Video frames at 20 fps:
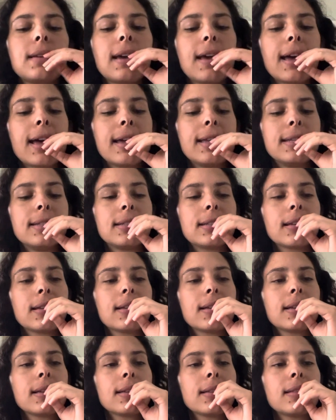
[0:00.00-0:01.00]
And
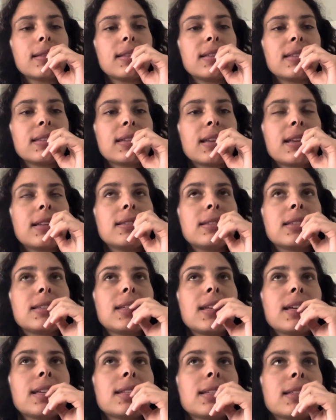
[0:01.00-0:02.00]
this
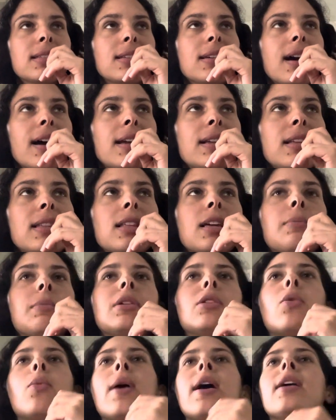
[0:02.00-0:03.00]
instinct is guiding them
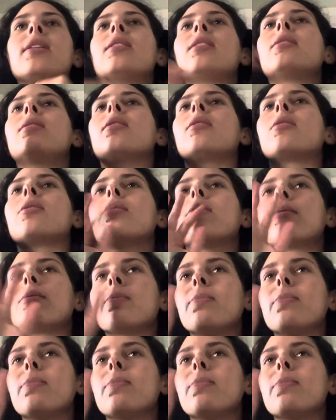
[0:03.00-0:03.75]
in a way that their